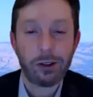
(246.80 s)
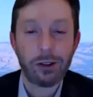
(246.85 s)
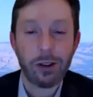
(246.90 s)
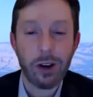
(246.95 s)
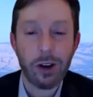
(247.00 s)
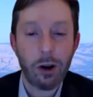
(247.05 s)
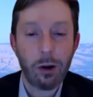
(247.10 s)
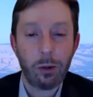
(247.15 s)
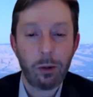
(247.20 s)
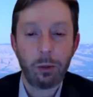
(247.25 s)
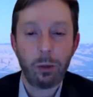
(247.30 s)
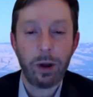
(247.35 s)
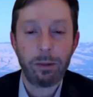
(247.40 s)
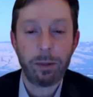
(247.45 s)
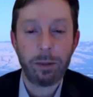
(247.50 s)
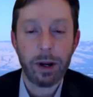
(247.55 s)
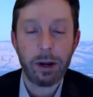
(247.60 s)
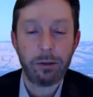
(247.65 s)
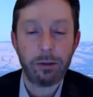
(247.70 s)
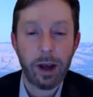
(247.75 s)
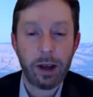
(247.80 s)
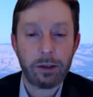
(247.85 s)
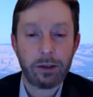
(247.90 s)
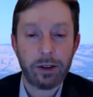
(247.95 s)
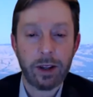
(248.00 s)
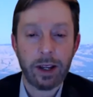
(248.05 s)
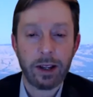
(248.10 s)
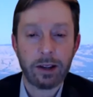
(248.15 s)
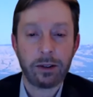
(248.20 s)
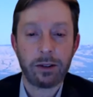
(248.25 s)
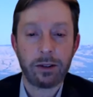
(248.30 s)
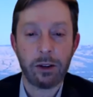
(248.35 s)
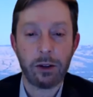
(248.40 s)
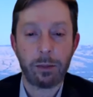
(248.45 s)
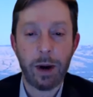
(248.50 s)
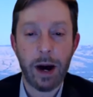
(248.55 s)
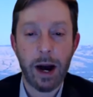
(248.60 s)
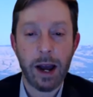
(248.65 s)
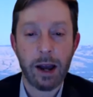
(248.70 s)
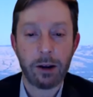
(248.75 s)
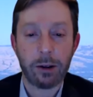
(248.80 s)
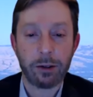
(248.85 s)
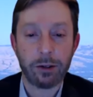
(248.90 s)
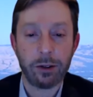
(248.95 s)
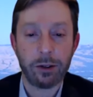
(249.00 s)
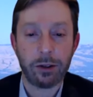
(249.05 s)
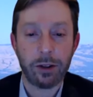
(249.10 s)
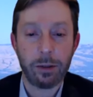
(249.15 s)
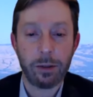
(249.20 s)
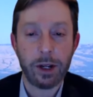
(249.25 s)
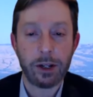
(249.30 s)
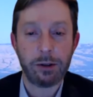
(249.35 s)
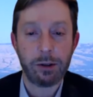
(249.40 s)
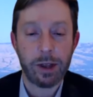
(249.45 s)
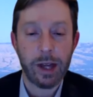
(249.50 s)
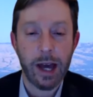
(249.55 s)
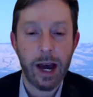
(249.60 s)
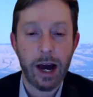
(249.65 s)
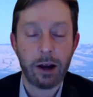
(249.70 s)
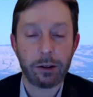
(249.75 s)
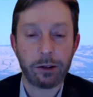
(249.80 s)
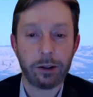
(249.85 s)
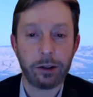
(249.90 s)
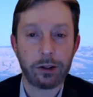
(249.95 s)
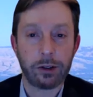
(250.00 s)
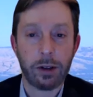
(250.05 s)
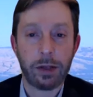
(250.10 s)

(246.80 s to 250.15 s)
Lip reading: So we've been investing in SynBio since the mid-2000s.